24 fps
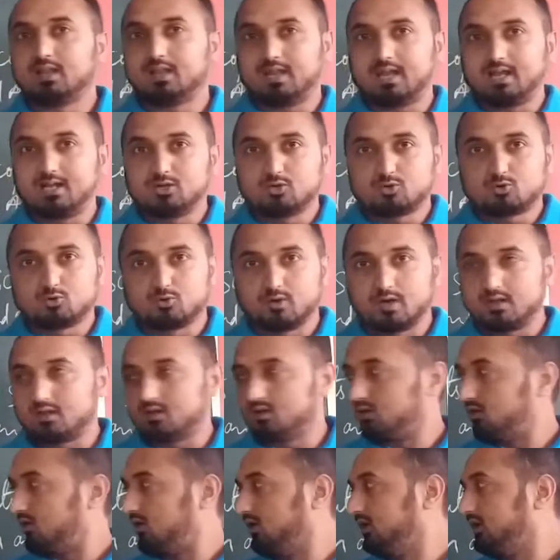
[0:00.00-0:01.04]
end today
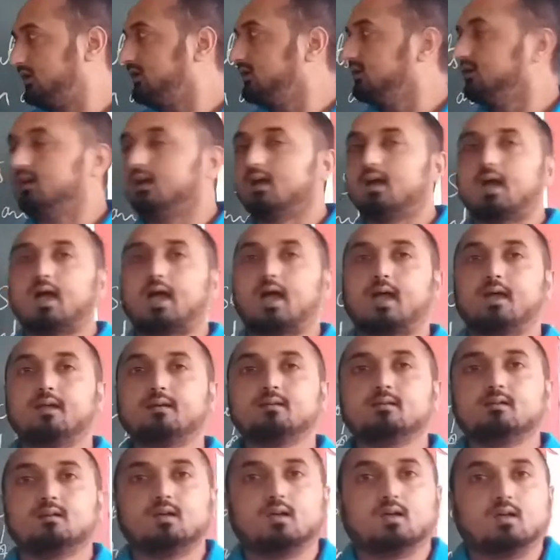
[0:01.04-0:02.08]
here only,
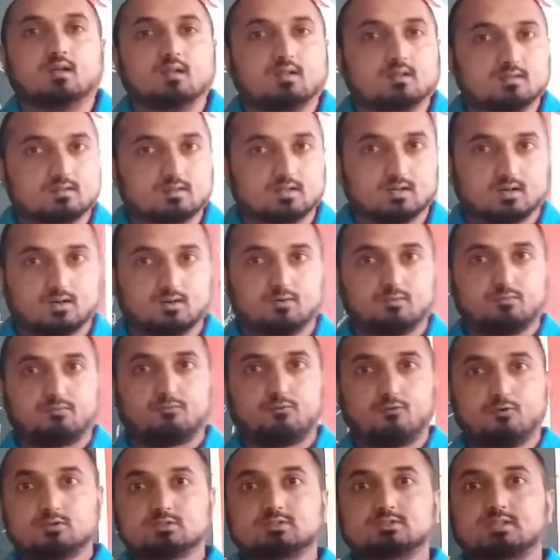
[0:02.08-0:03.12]
and the
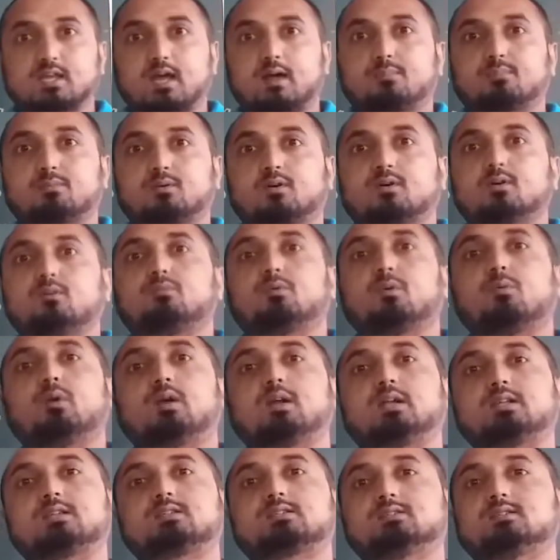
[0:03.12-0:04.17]
first chapter we will
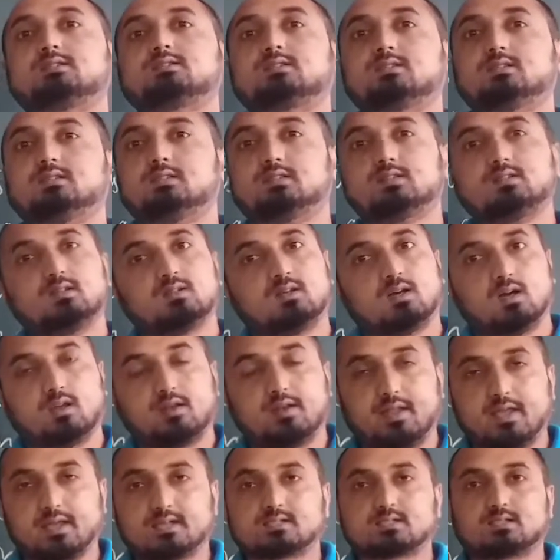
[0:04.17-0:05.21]
discuss in the
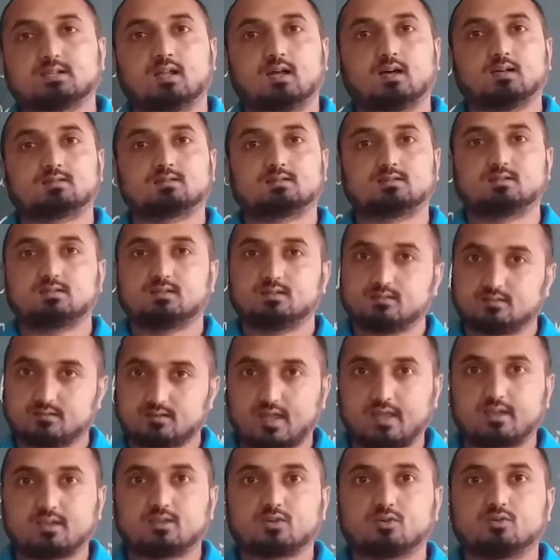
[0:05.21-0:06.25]
next class.
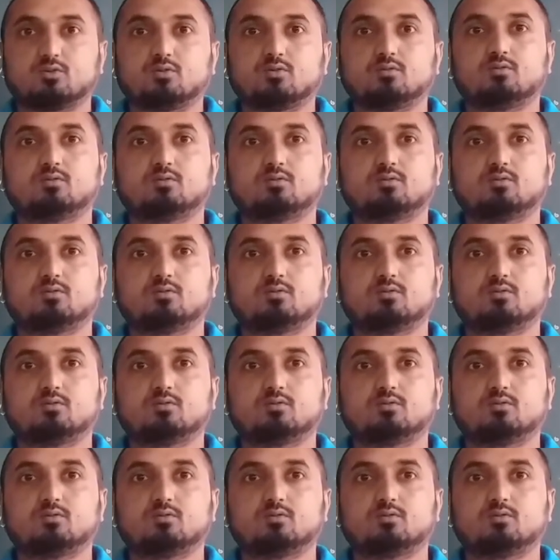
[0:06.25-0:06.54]
Thank you.